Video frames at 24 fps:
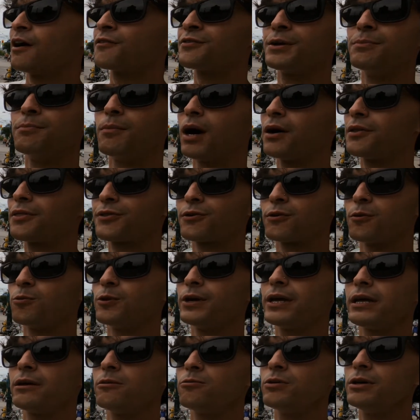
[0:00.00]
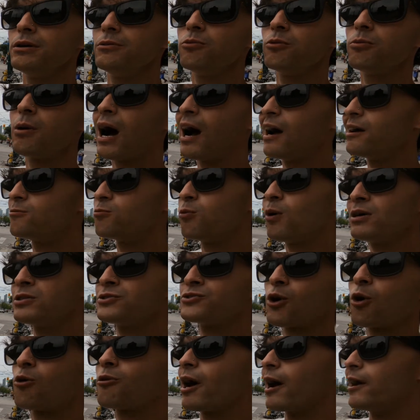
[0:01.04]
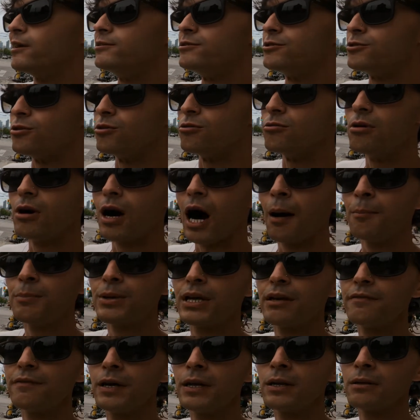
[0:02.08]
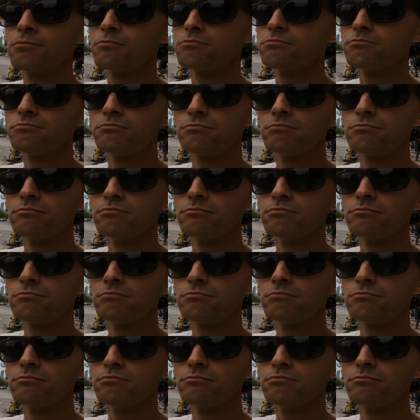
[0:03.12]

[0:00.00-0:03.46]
month, or what don't I do? I'm given,